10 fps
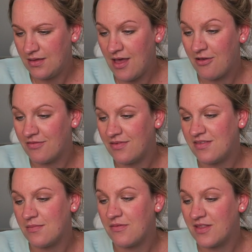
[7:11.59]
Oh,
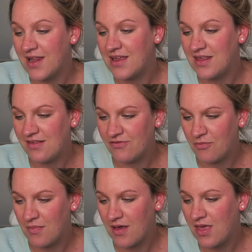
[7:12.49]
there's some of the ladies
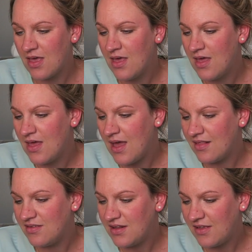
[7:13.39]
from my
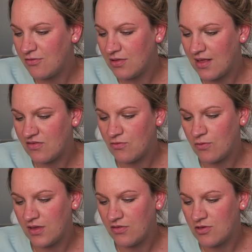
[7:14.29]
antenatal class
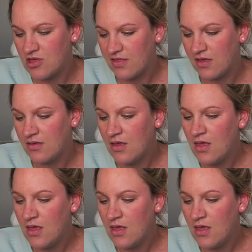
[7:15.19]
talking to each other.